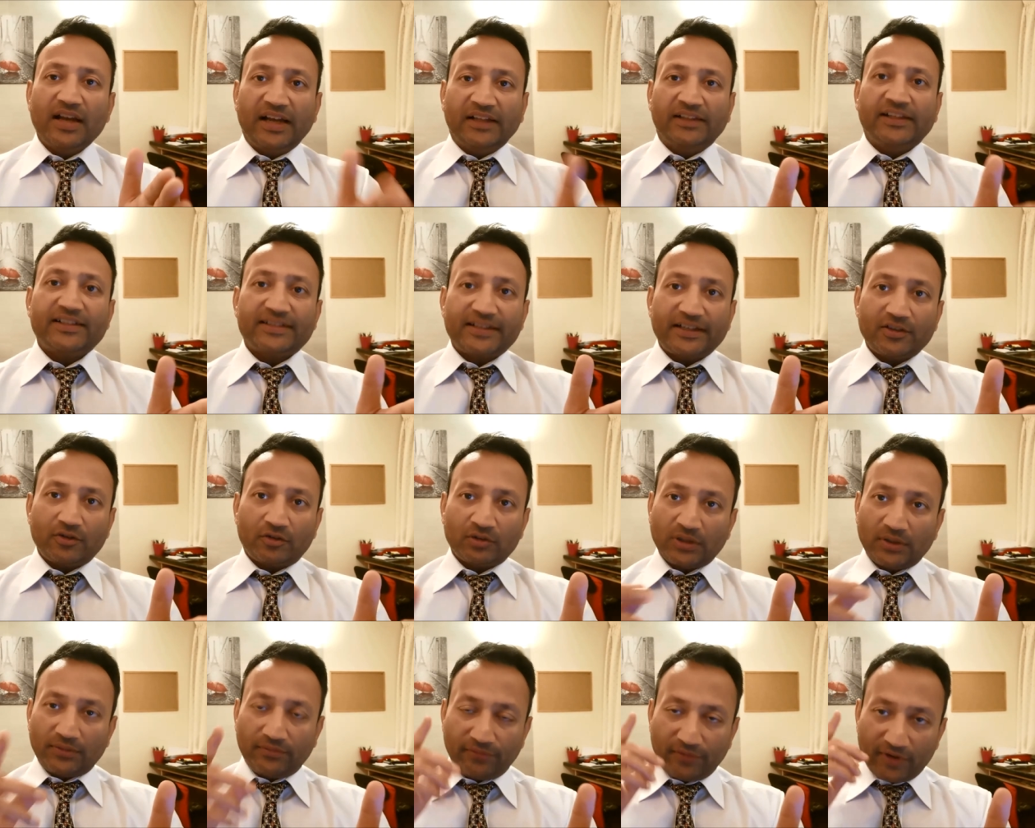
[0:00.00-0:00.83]
And they said
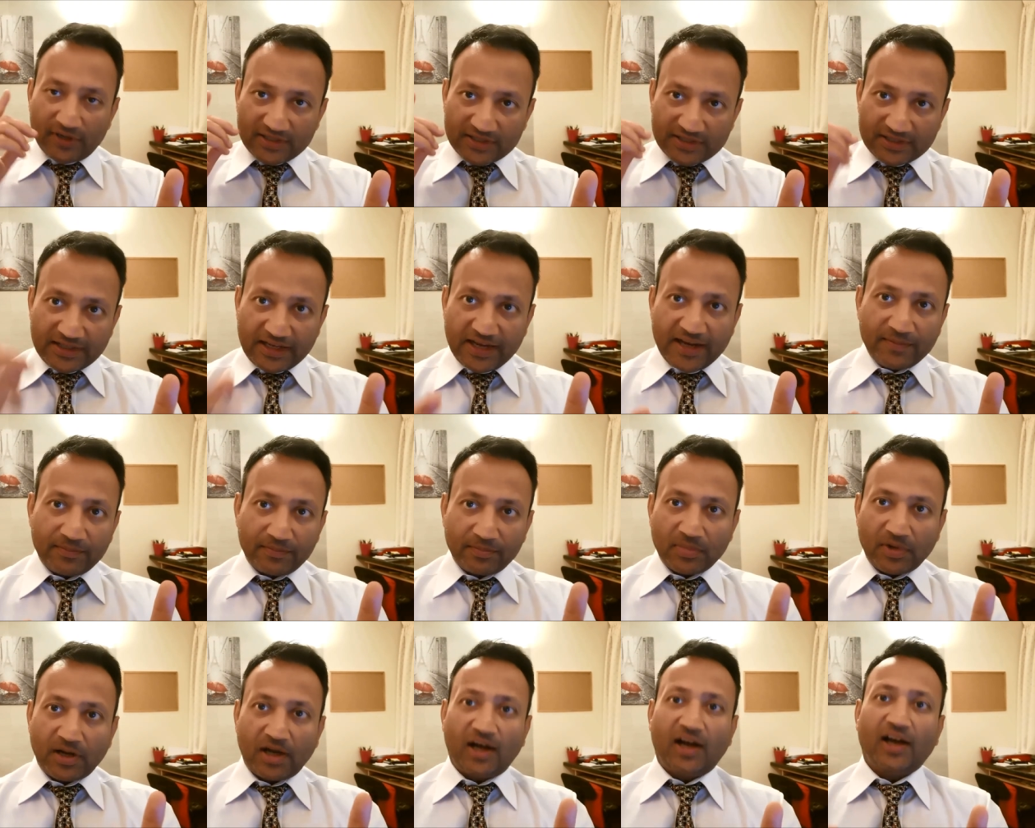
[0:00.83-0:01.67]
on the first
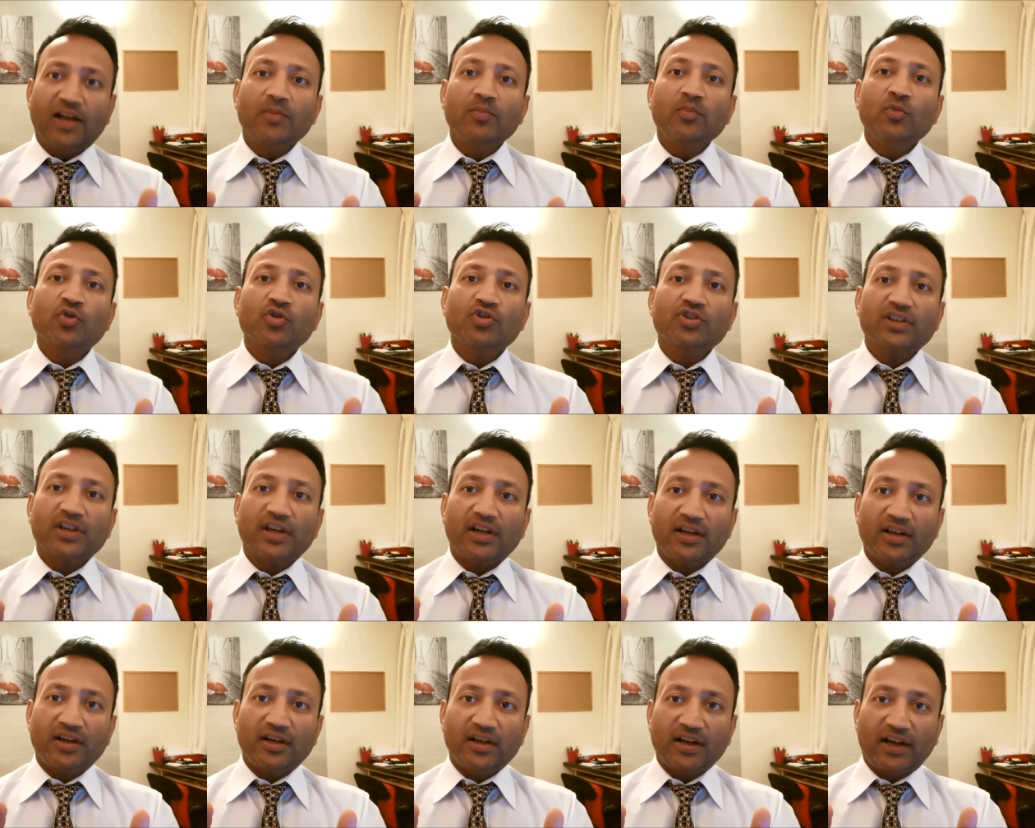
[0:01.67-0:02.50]
lap, almost
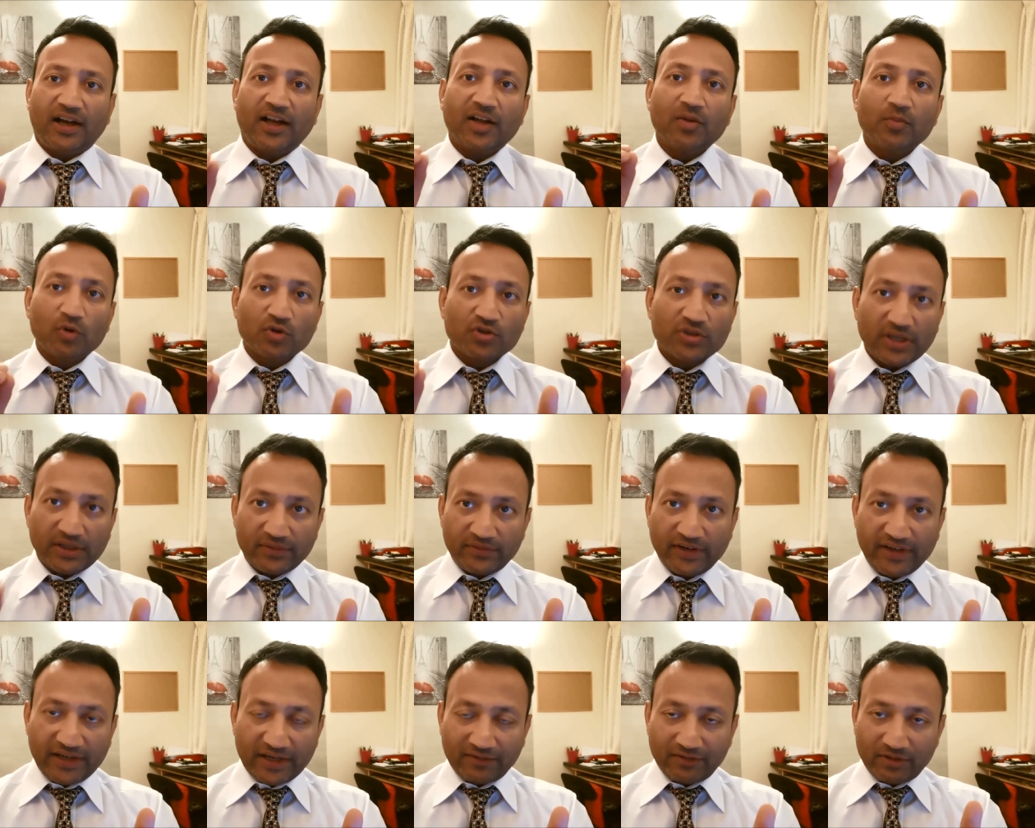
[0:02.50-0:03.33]
almost
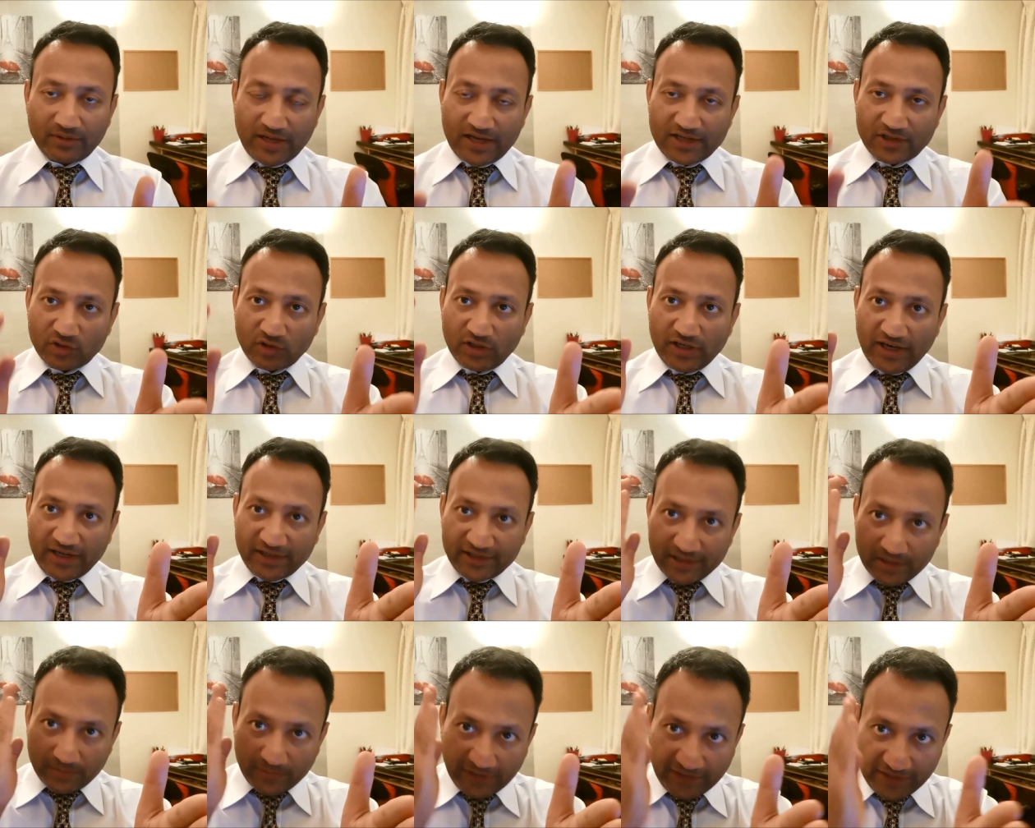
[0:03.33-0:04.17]
every driver actually
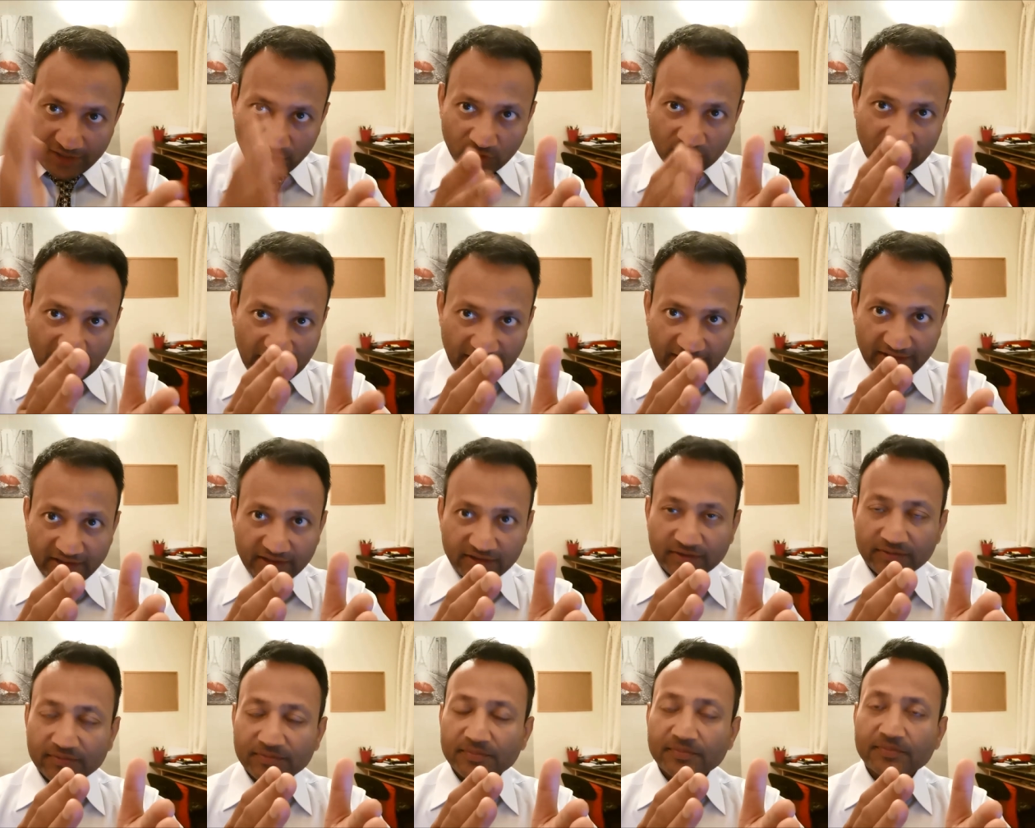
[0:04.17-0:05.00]
ended up hitting on the
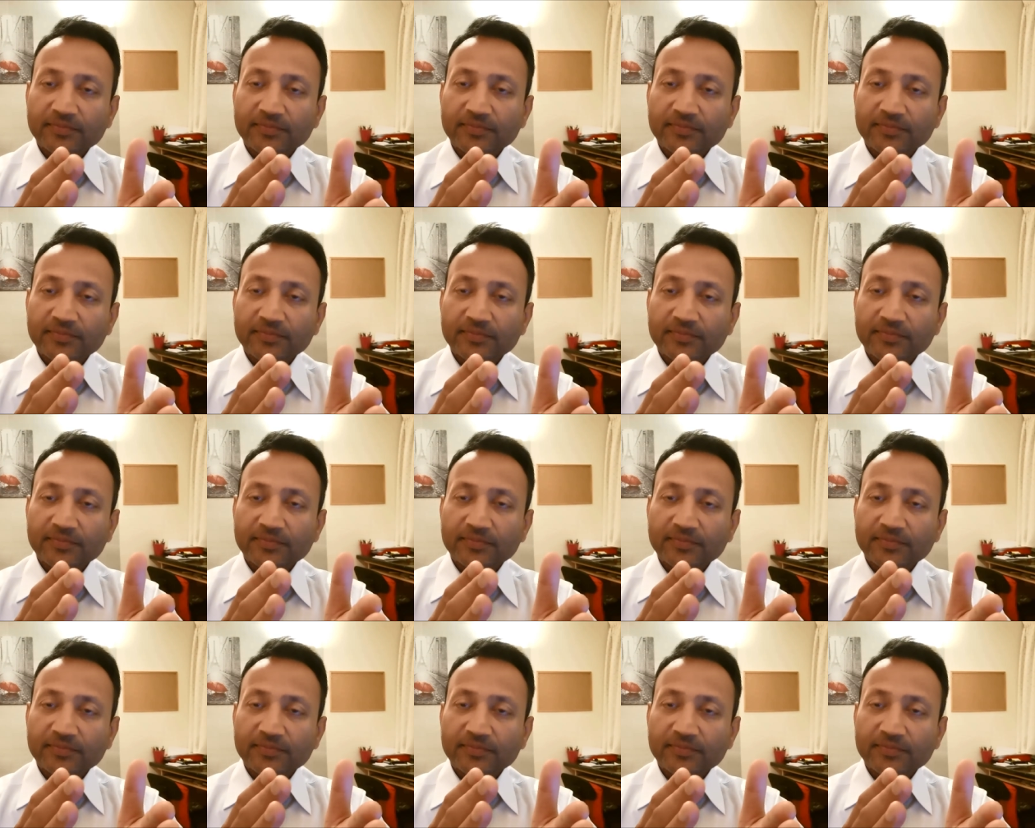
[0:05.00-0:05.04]
head.